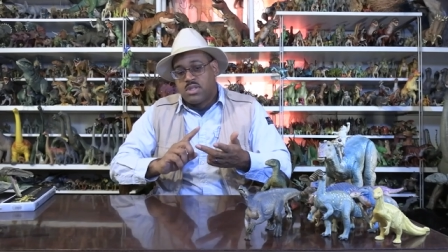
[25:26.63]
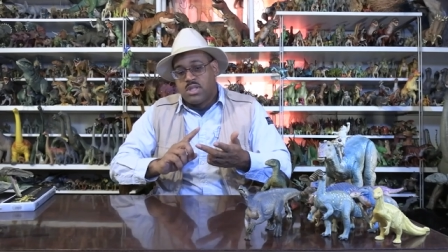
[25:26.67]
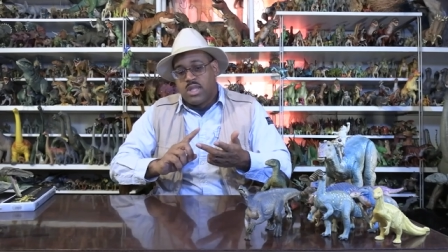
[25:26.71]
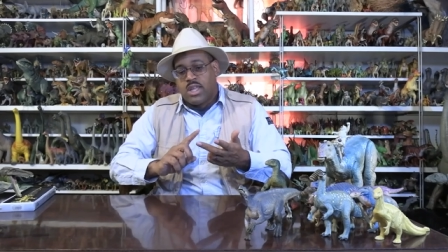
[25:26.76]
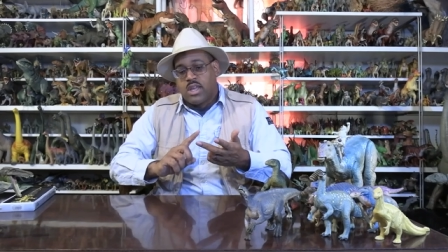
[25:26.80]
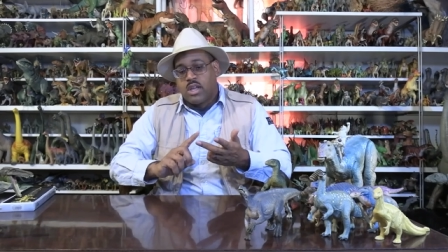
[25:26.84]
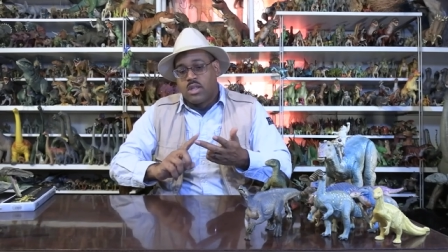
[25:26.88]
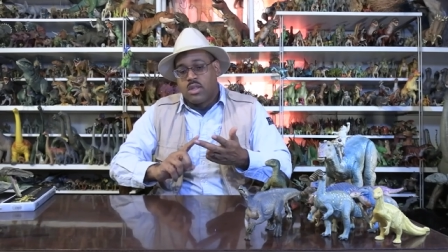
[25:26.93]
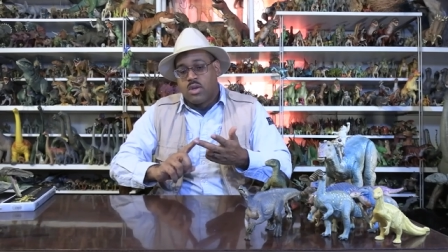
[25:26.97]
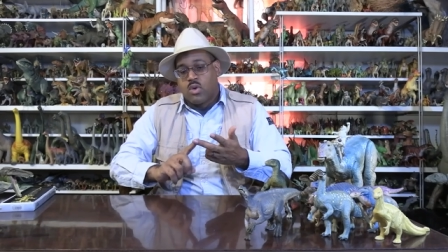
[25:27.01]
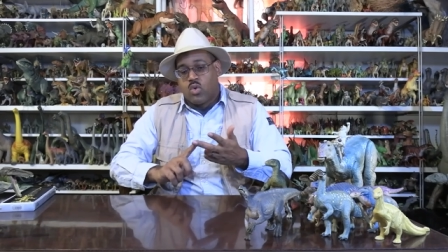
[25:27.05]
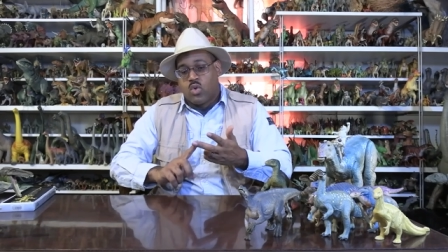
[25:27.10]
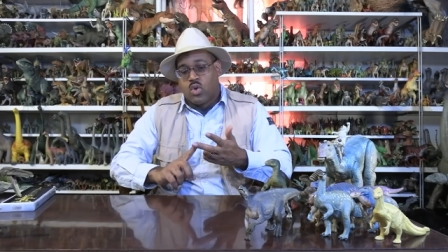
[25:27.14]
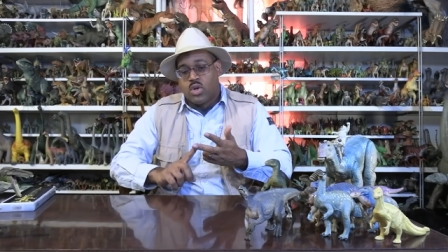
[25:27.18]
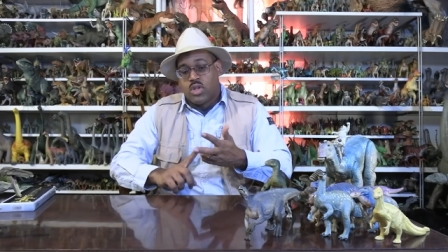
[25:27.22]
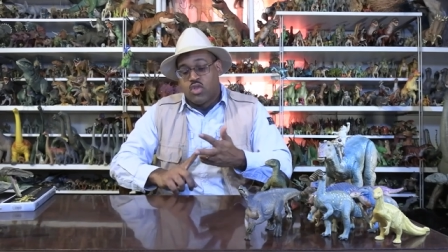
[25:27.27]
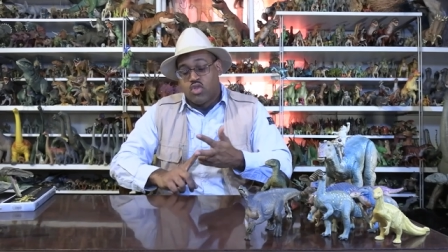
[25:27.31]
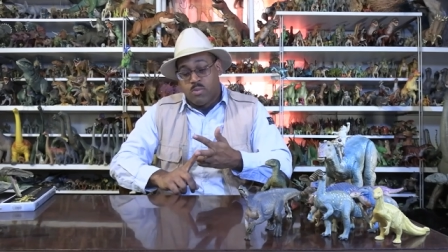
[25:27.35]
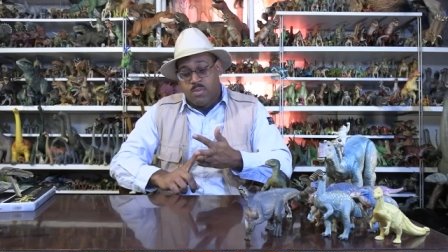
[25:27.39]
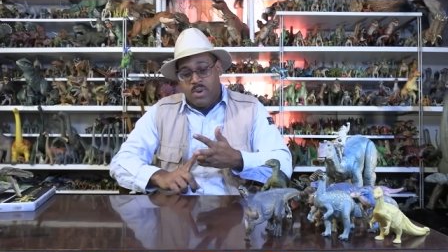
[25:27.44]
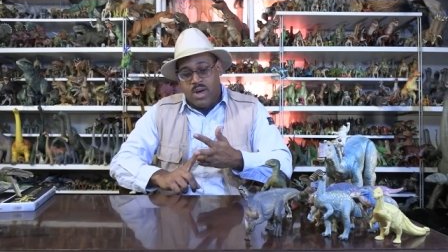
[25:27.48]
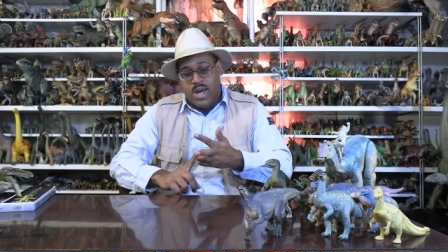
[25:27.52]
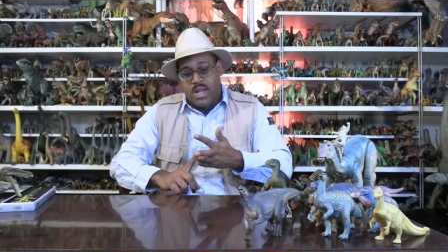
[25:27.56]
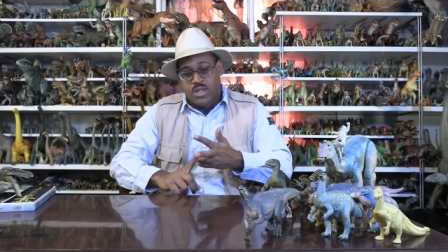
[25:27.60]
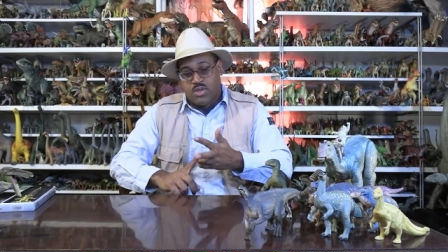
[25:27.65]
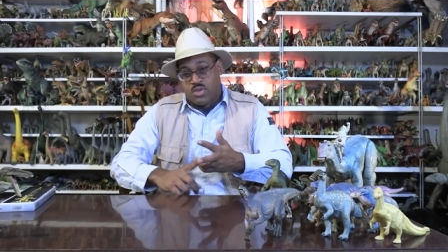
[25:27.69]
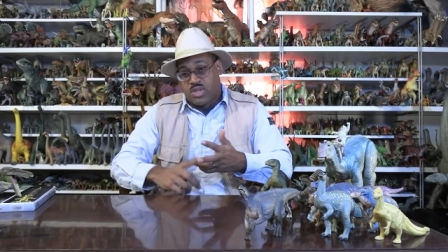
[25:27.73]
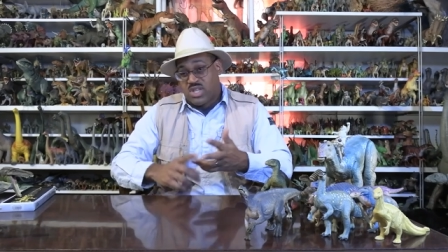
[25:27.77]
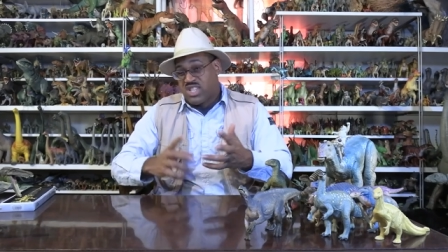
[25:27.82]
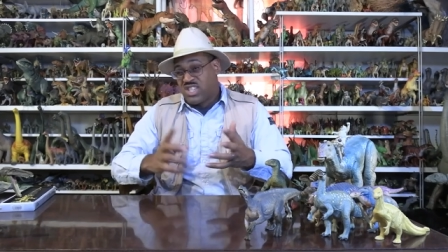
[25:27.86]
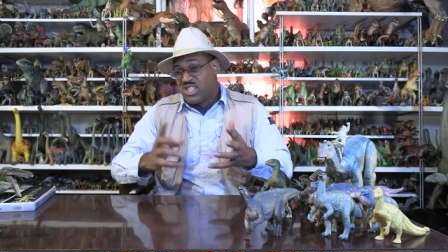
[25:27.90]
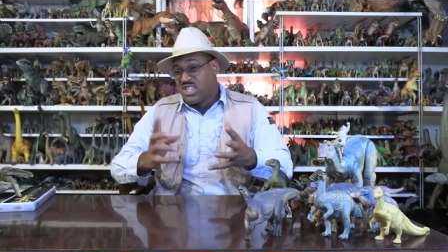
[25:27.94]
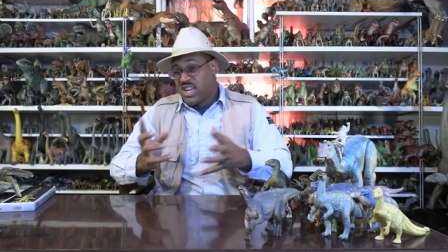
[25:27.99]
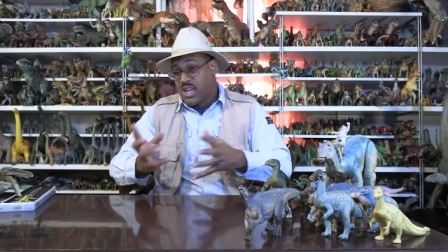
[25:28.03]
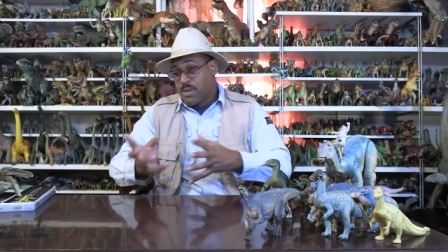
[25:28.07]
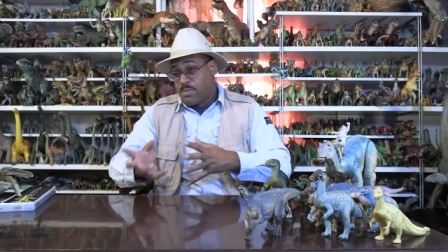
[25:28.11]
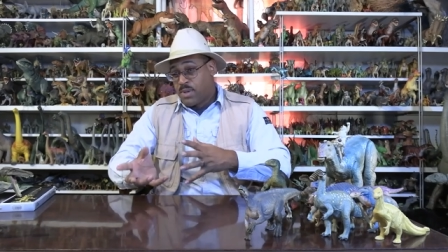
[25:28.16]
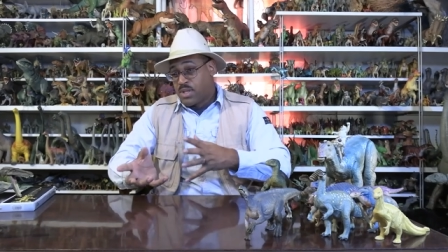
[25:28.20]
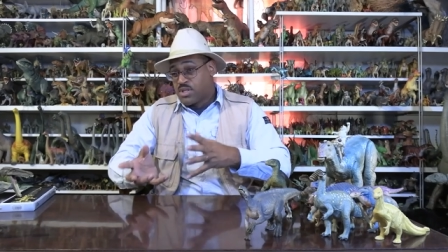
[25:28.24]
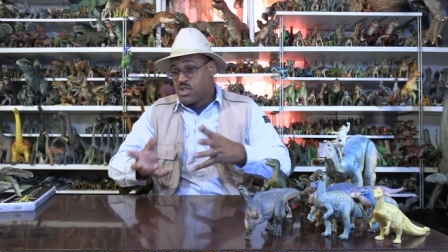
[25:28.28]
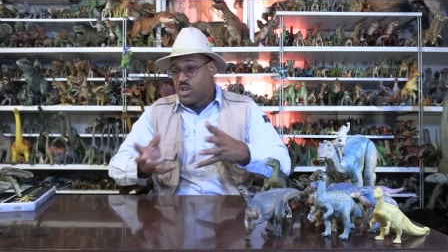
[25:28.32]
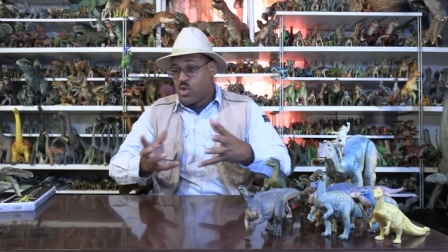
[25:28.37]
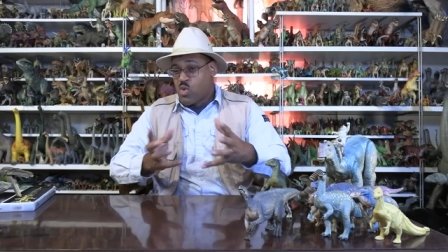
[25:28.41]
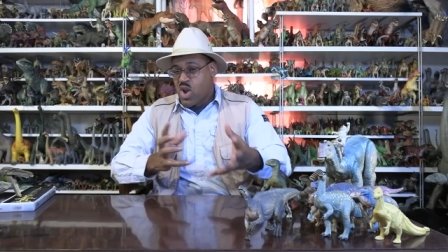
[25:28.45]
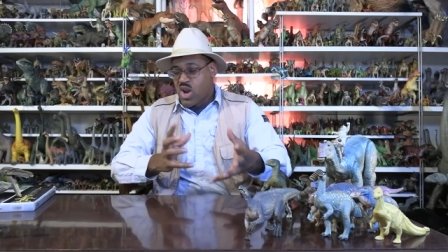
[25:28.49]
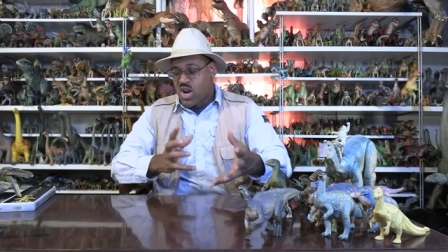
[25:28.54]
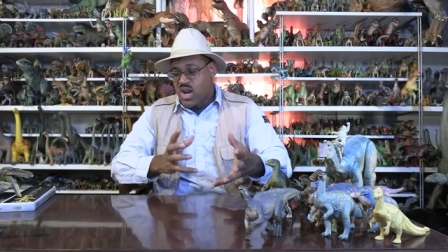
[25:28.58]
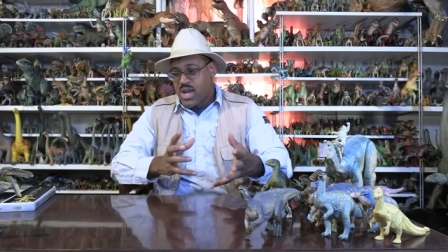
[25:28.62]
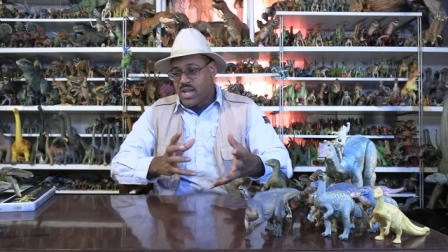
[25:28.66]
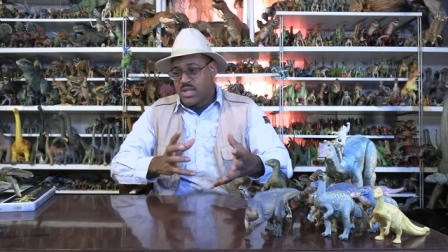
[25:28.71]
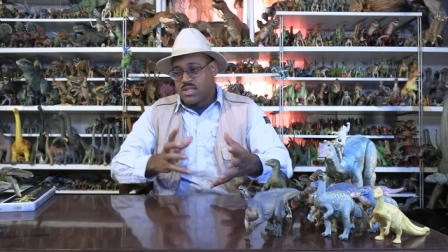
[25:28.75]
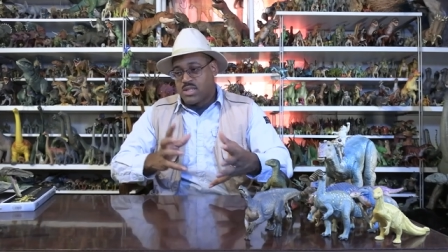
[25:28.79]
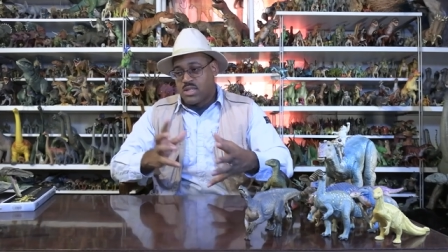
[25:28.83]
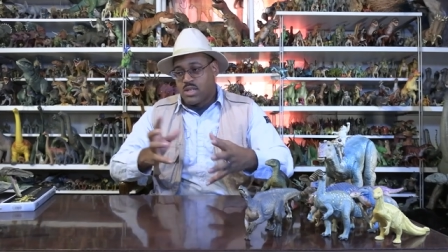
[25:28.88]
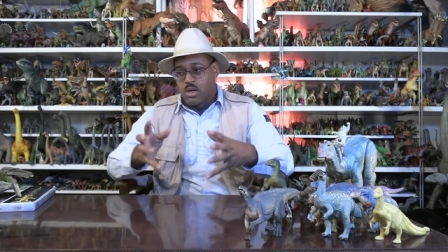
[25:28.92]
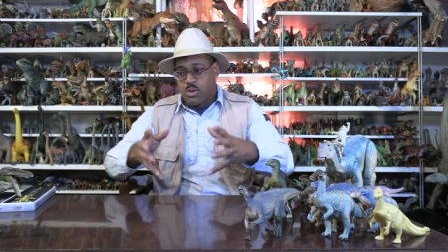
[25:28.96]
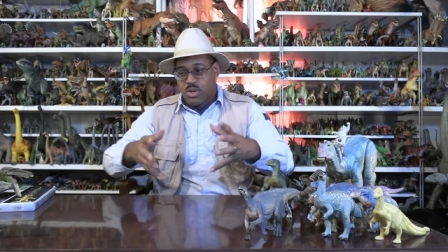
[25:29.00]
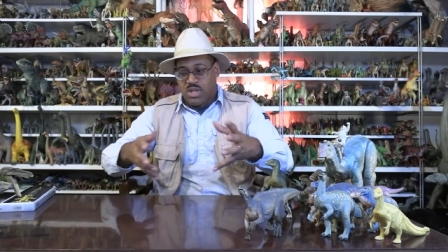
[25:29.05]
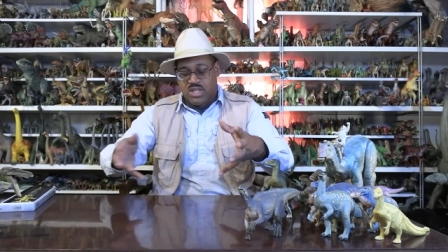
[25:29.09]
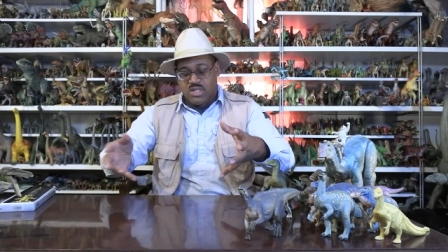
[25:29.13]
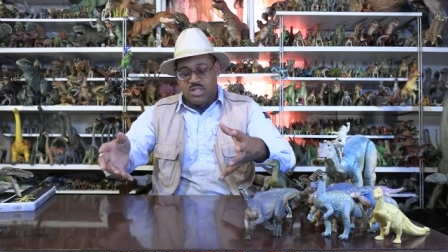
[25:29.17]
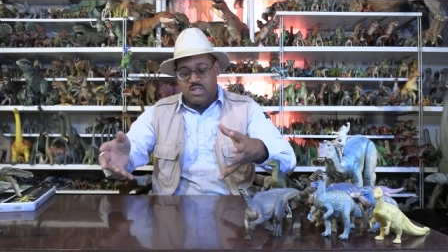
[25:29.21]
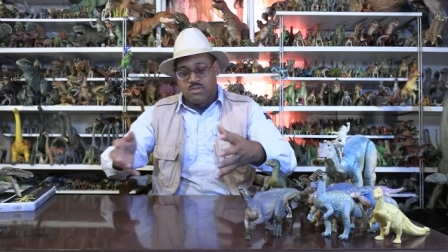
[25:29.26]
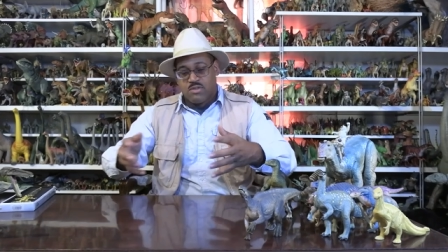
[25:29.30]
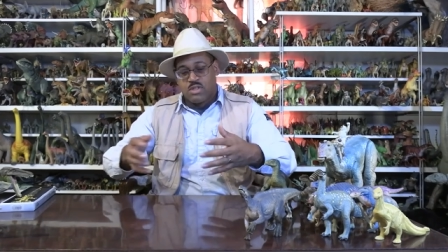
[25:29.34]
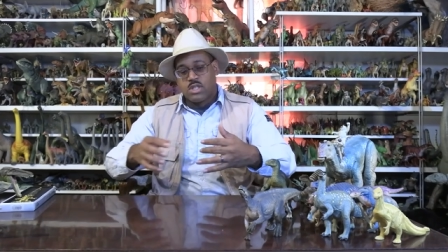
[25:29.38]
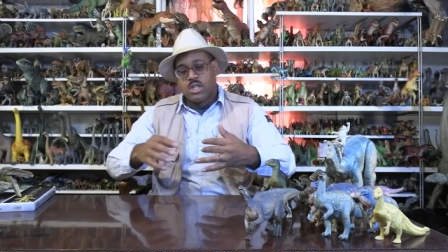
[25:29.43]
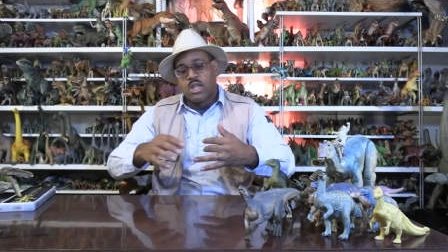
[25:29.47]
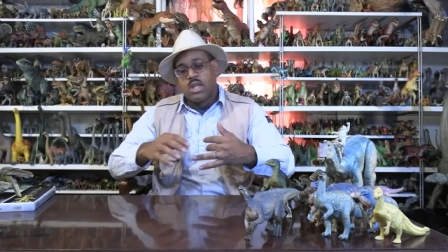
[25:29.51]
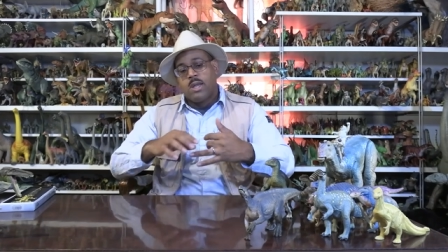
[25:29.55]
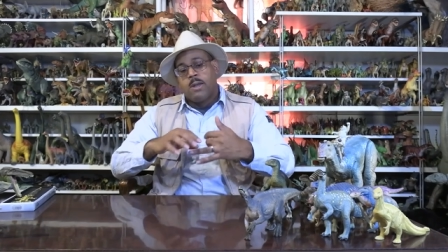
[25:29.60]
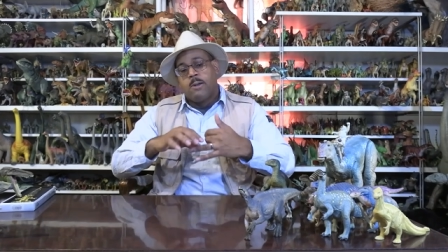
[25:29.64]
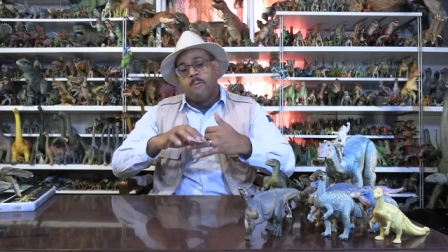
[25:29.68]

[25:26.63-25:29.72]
The ornithopods are like the duckbills and iguanodonts and their relatives.